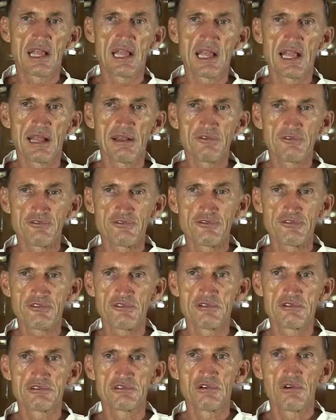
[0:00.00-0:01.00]
if
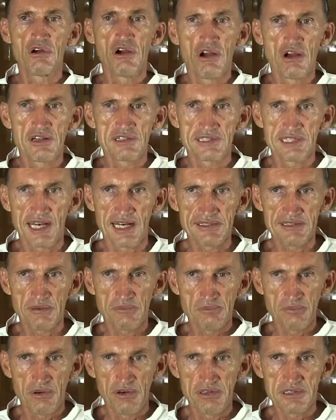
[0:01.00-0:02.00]
you hurt the other
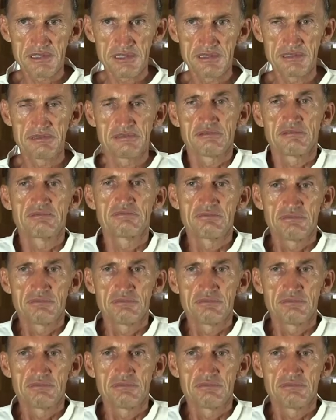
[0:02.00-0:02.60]
person,